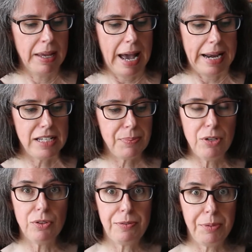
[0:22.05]
And as we
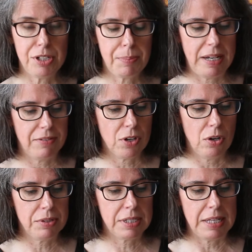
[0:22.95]
know from your spate of
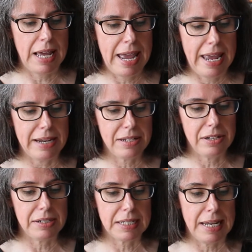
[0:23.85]
calls to the head,
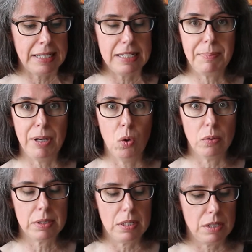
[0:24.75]
there is likely to be
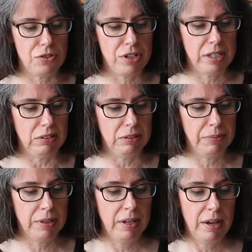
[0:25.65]
hoaxes as real.
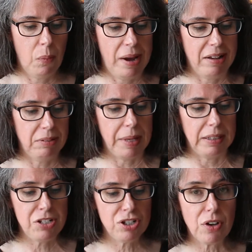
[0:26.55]
Well, at
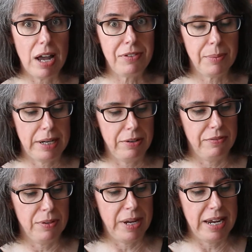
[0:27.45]
least you've got everyone out
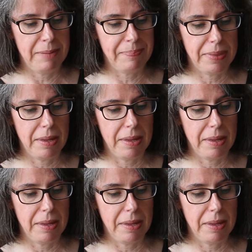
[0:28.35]
of the way.